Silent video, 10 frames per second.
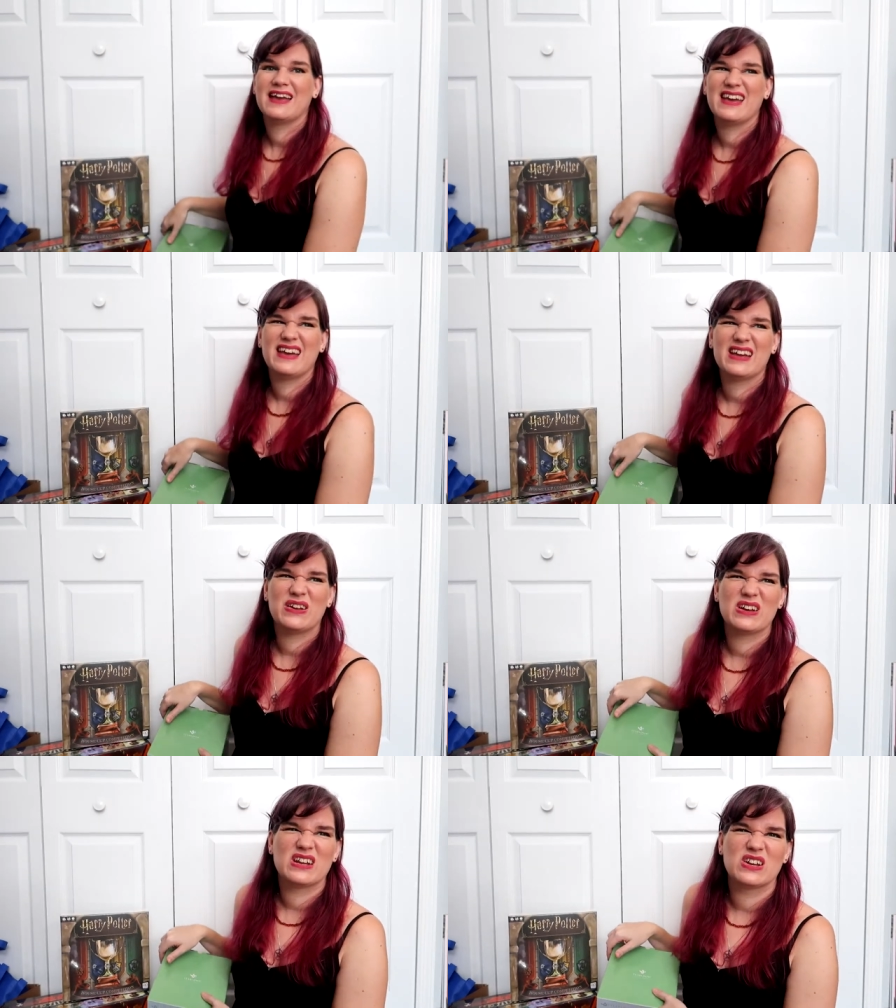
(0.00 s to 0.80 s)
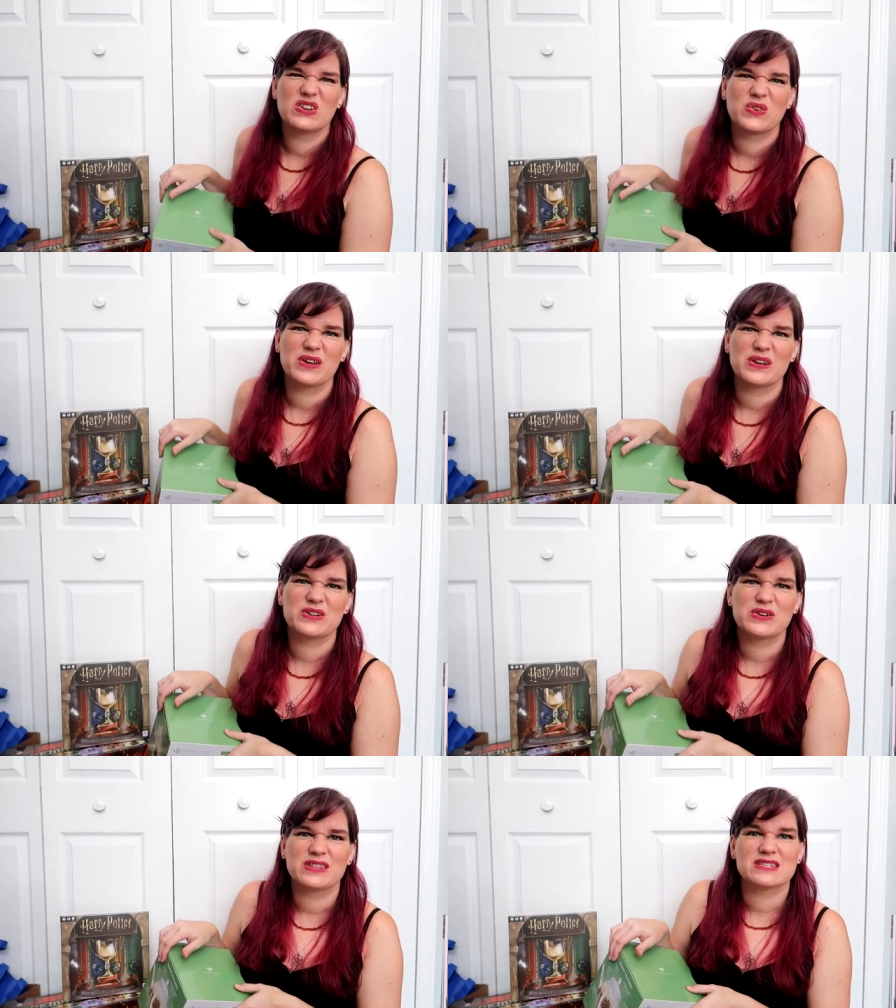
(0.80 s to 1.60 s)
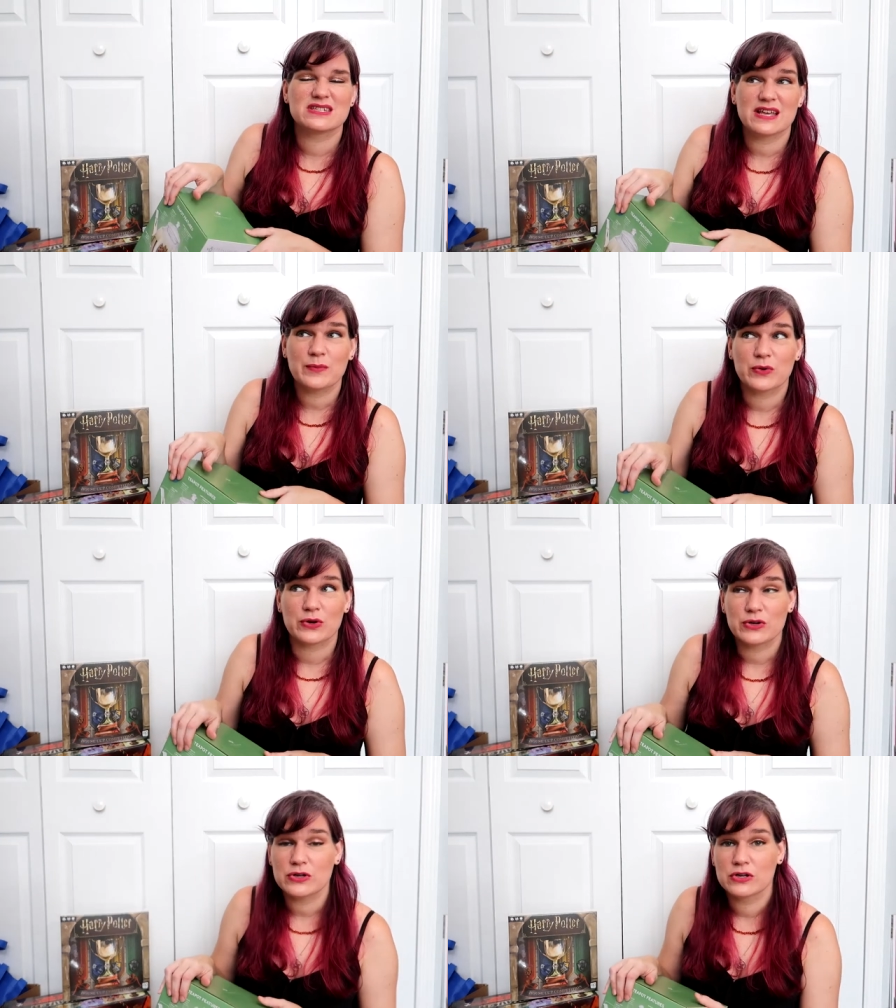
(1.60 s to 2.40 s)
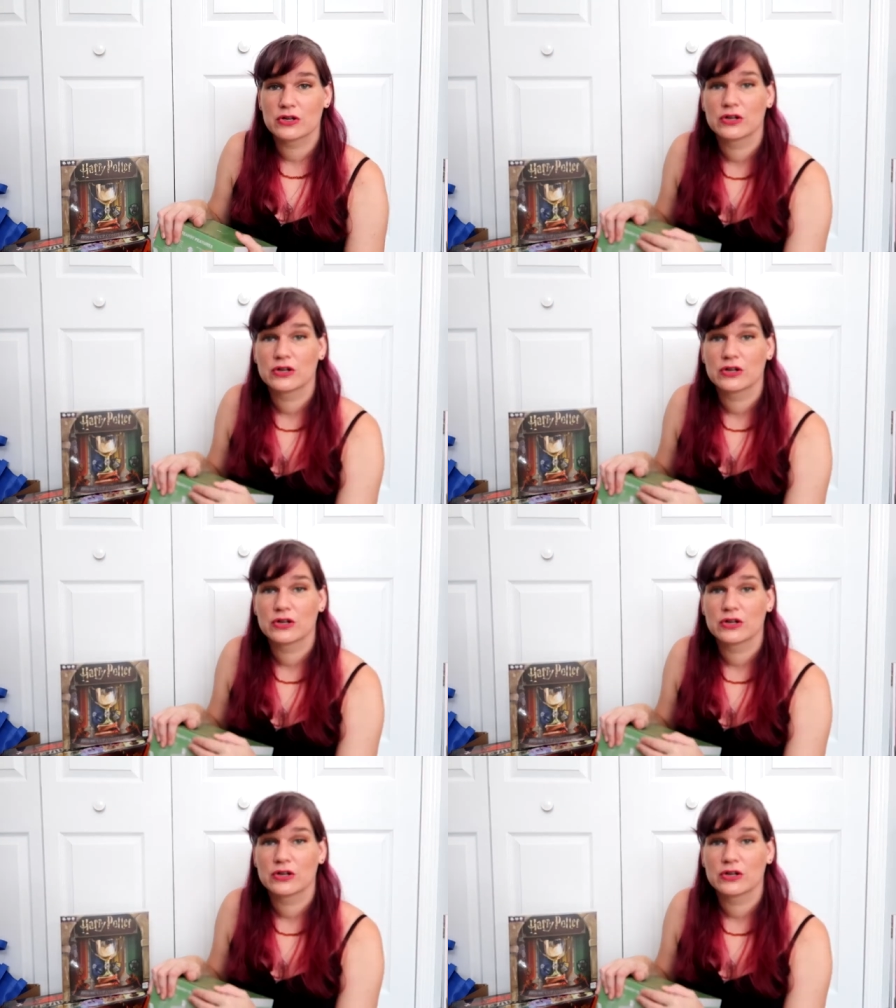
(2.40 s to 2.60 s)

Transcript: And during, during the summer,